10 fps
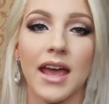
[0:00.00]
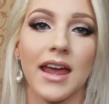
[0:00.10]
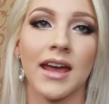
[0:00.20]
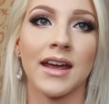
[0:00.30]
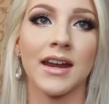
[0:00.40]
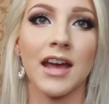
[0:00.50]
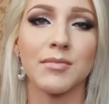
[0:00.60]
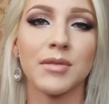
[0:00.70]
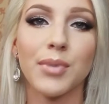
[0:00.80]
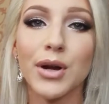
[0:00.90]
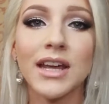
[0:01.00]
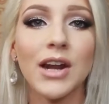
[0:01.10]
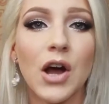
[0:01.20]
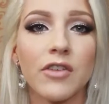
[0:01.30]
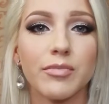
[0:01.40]
and I've been putting
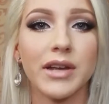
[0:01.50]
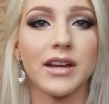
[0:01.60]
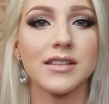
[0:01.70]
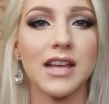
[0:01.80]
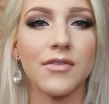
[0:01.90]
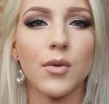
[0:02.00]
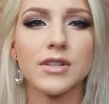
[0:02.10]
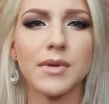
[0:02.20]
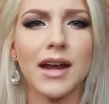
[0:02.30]
it off because I've always